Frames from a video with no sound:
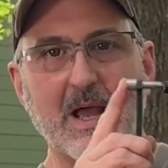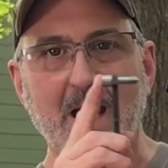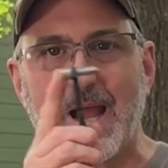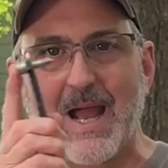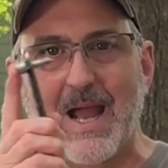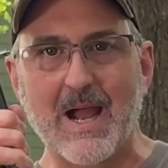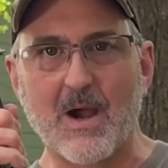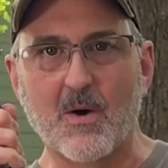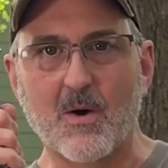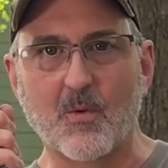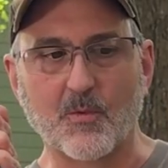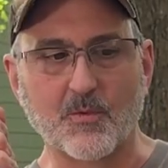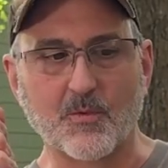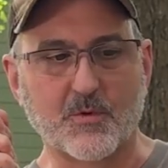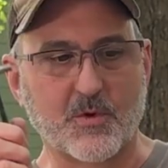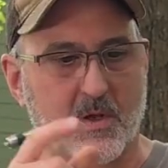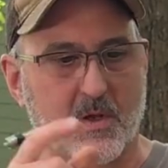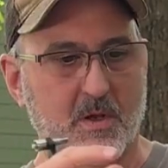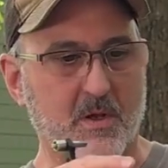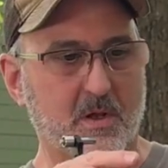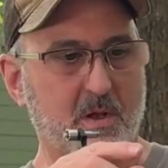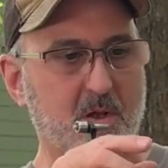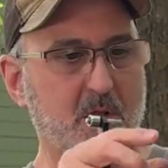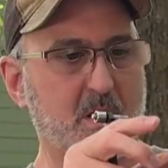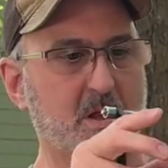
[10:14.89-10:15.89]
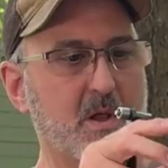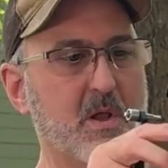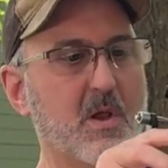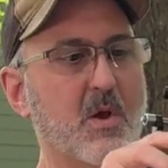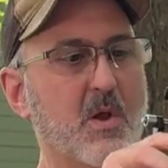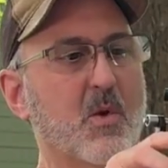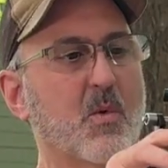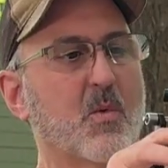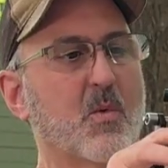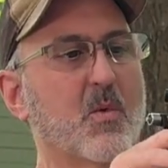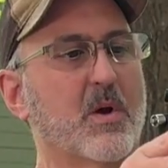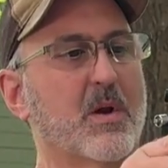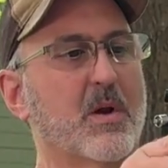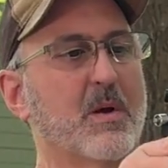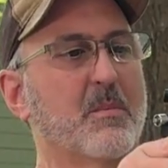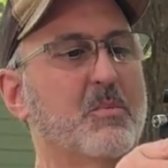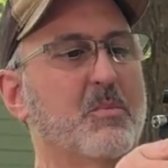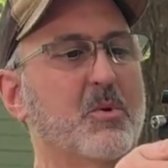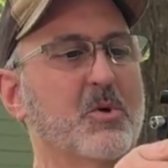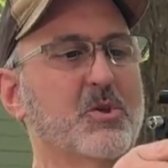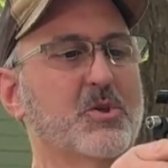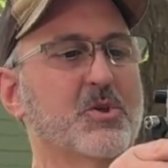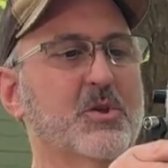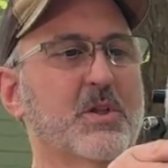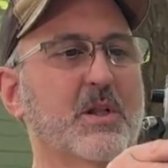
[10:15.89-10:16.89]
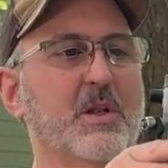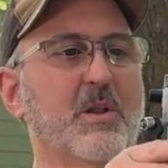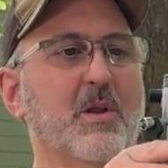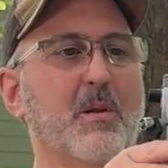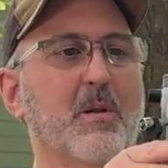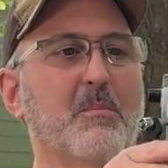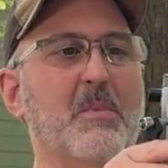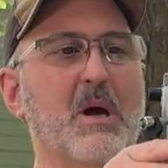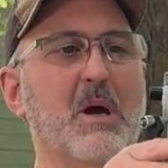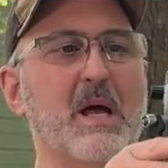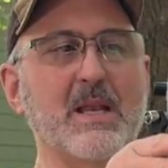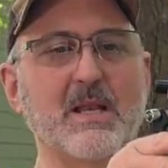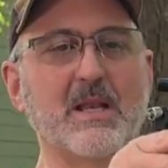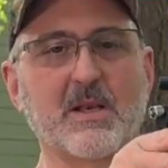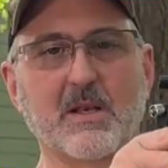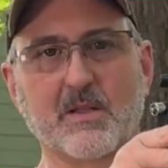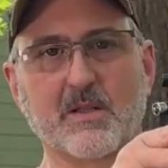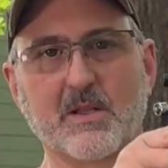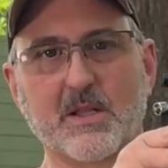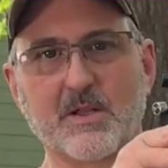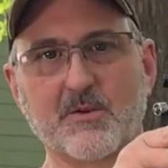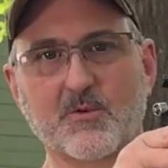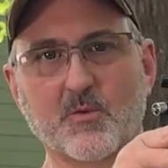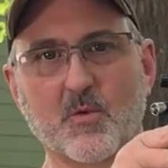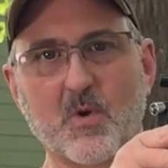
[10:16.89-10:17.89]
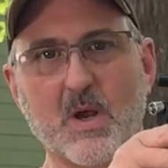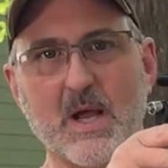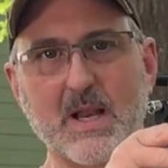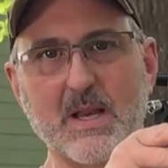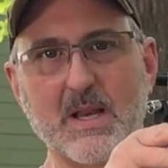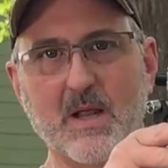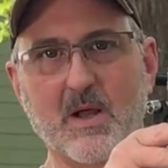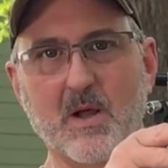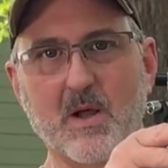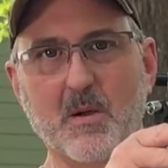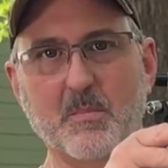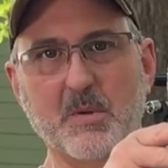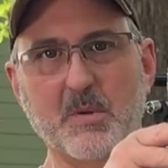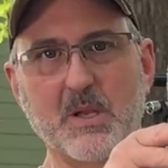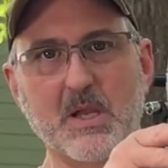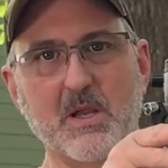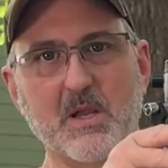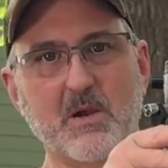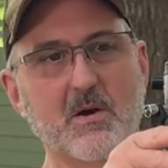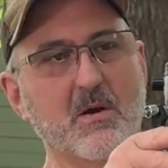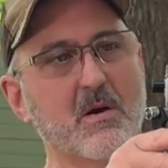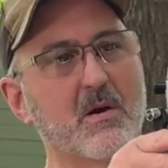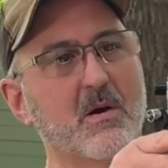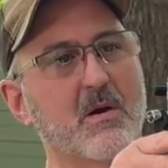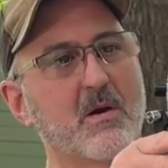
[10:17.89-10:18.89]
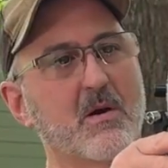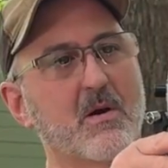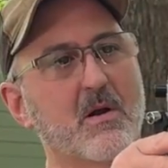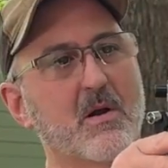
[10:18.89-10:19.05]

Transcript: Out. We're going to push the little button that's right up here.